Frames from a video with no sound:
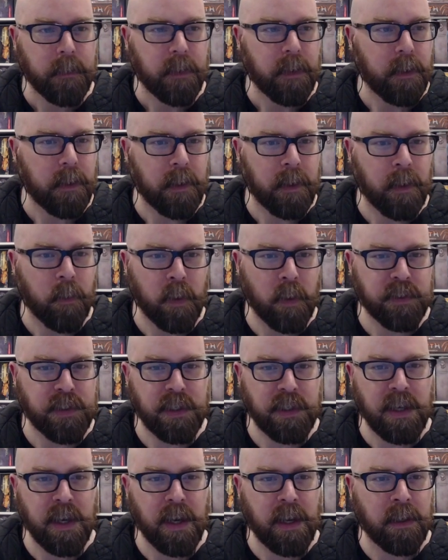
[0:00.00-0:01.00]
Once
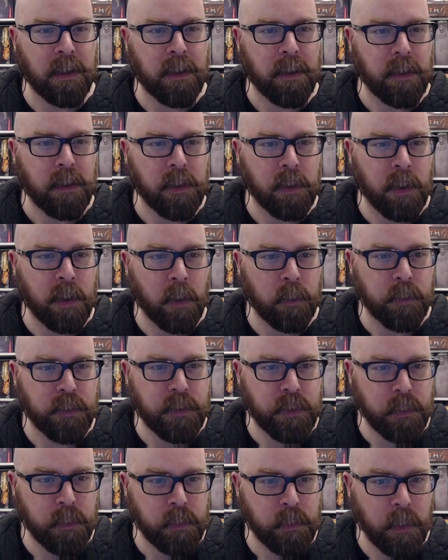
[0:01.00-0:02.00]
again, you go
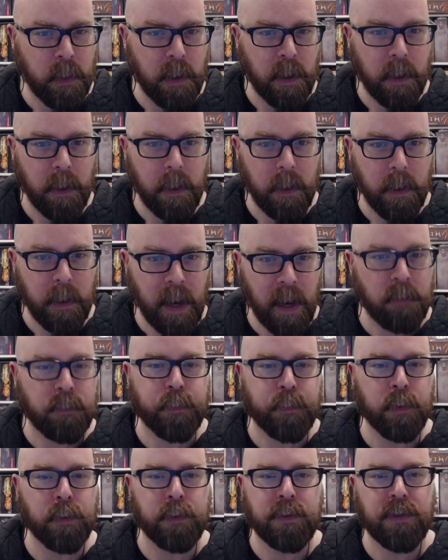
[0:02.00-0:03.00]
to
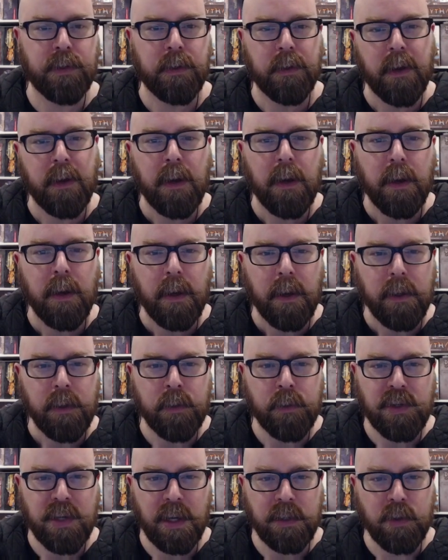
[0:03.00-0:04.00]
Output. You
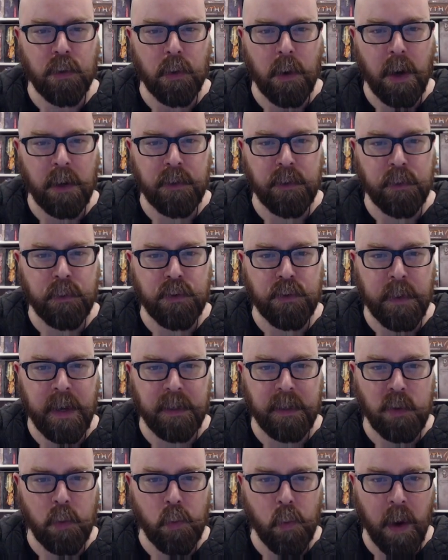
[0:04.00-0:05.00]
set your audio
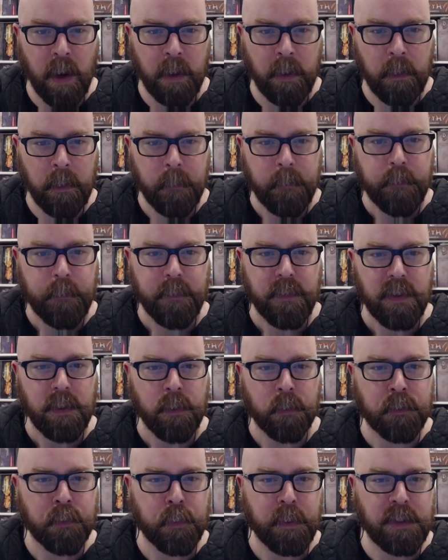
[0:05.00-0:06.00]
track to 1.
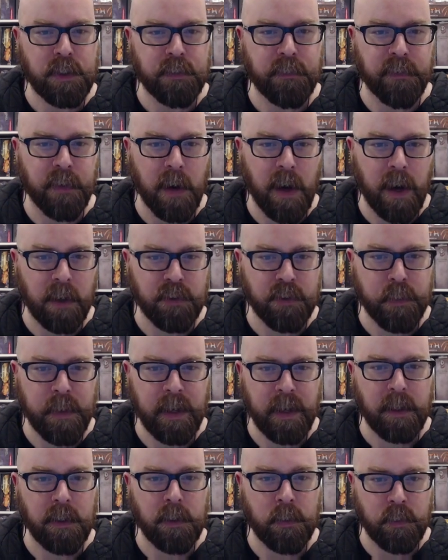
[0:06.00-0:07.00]
Your Twitch VOD
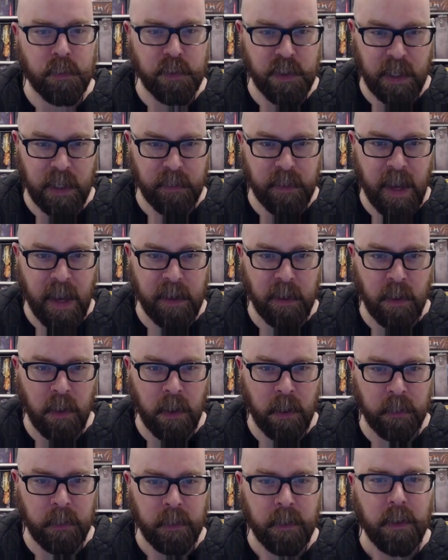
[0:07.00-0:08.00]
track, you check that
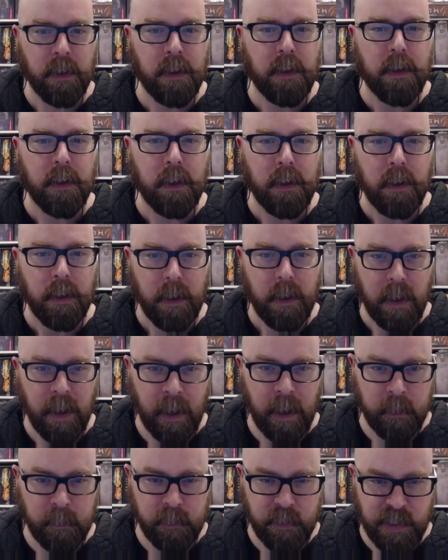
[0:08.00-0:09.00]
on
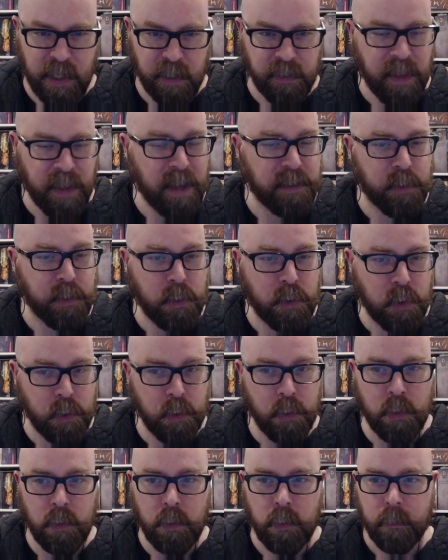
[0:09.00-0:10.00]
and set that to
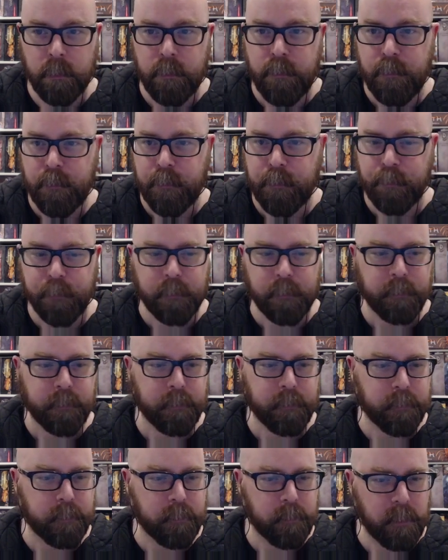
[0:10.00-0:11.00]
2.
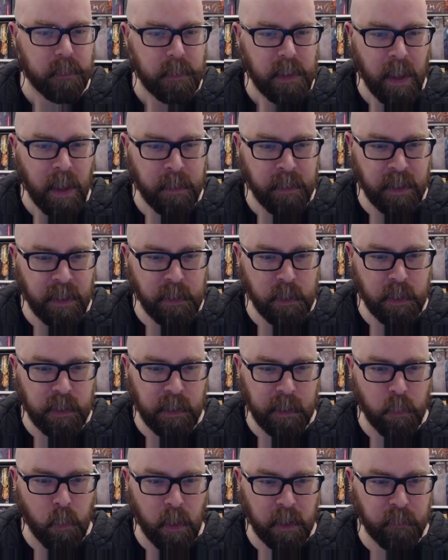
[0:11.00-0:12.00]
And then you
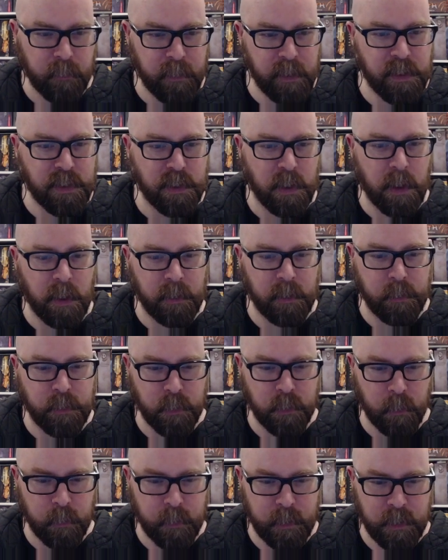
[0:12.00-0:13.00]
click one of these audio
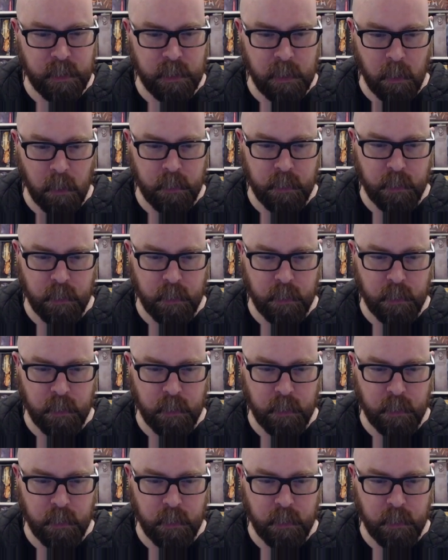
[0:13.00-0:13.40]
sources, go to